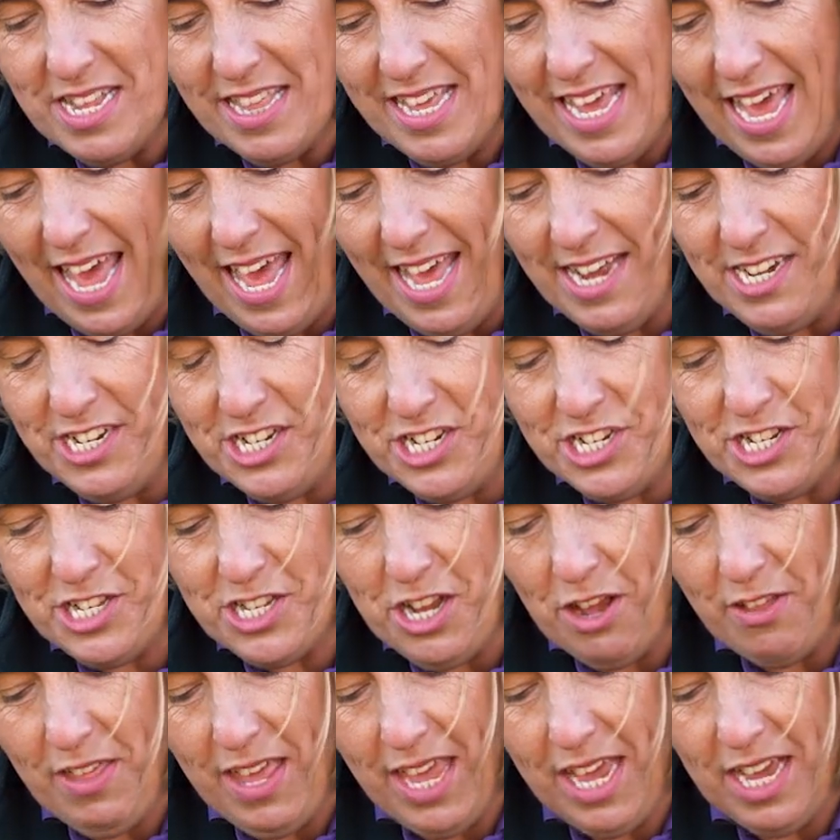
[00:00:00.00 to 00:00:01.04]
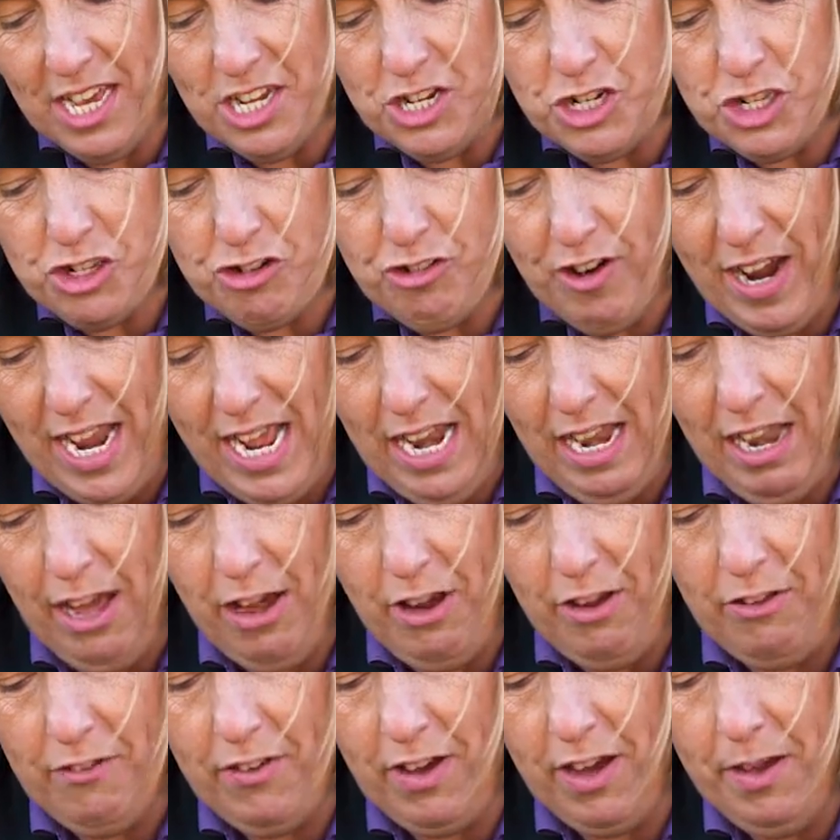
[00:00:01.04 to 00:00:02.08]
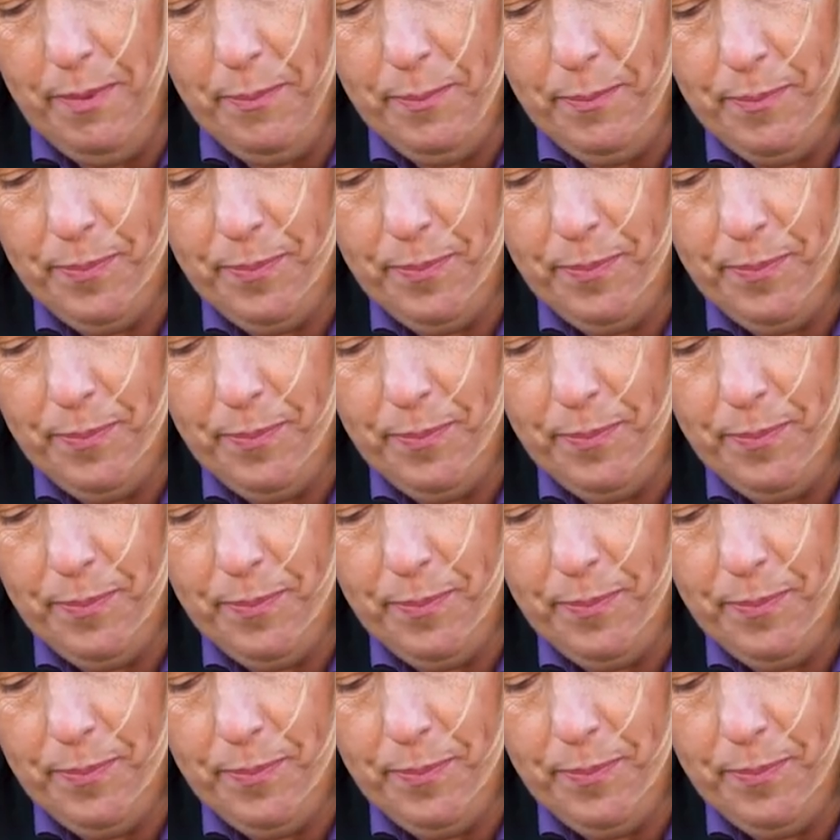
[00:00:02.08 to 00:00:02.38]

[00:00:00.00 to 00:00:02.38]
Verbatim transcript: to the edge so that it can trail over.